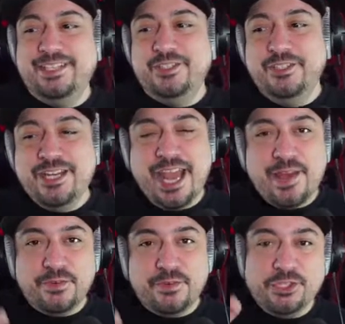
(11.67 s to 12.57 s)

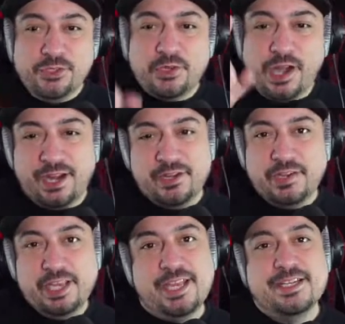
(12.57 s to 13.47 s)
Never do crack
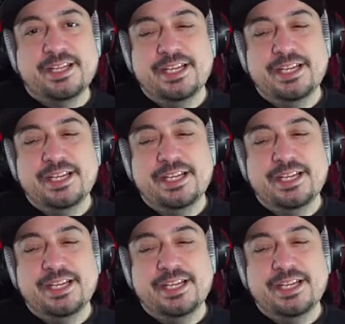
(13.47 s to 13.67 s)
cocaine.